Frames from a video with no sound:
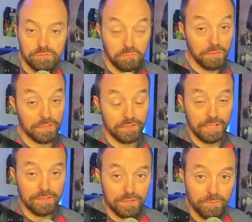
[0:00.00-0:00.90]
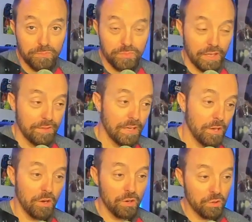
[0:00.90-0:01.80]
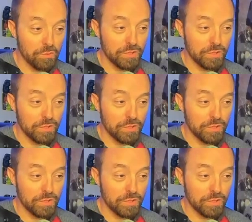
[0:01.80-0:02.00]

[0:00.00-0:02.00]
Makes sense. And then at home,